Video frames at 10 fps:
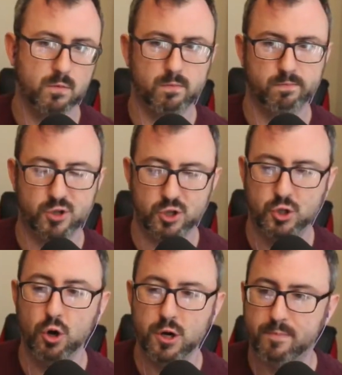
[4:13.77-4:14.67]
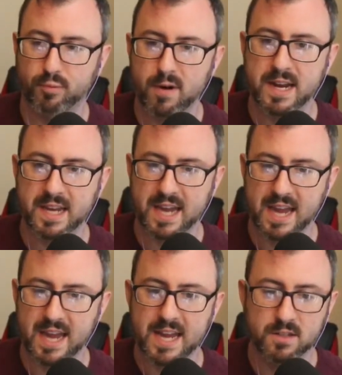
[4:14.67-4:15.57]
should break
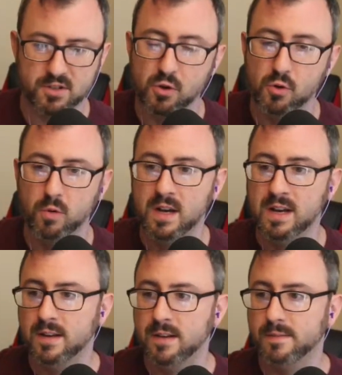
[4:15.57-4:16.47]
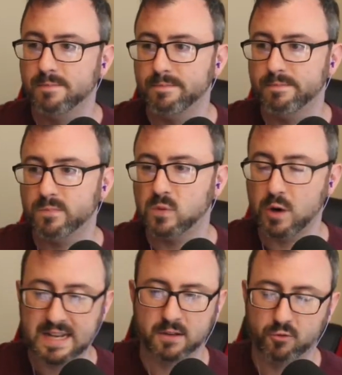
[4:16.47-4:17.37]
into,
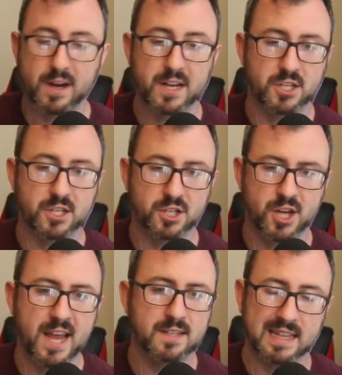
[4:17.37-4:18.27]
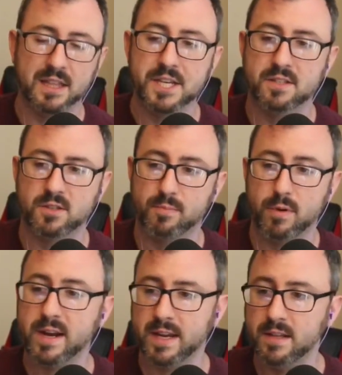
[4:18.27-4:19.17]
or has a great chance at least to
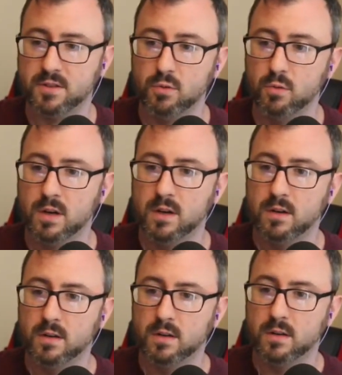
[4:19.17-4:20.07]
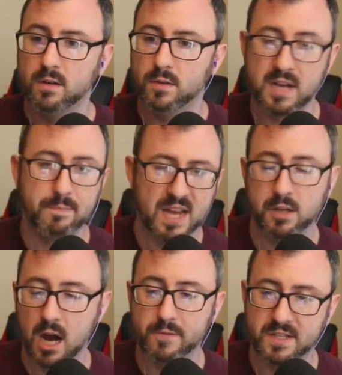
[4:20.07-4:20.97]
break into, the top 10
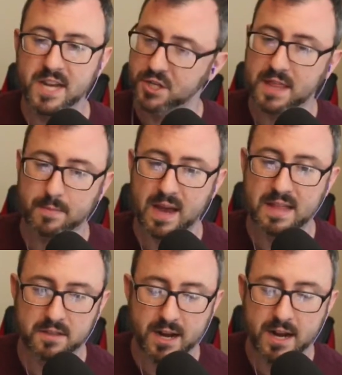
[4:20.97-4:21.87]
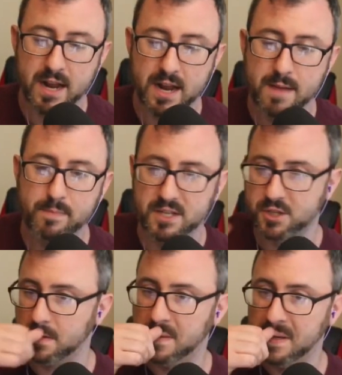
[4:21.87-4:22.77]
conversation at the tight end
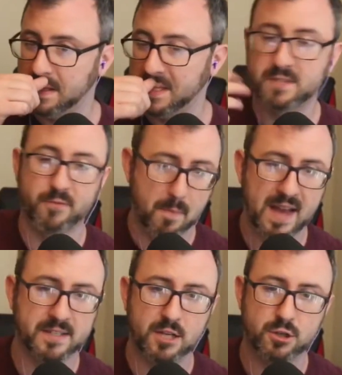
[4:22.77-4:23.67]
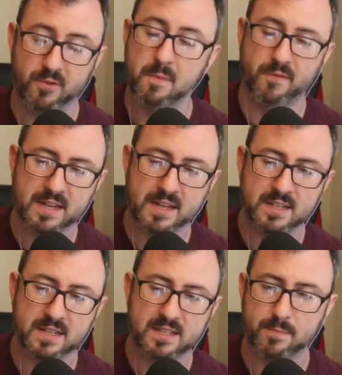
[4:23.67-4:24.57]
position, at least from a pass catcher, from a
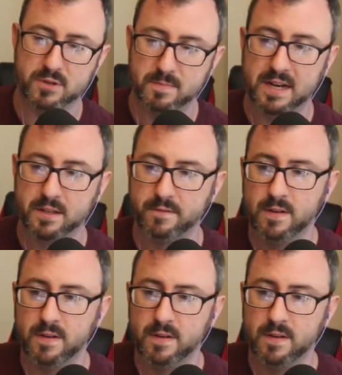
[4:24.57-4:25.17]
fantasy perspective.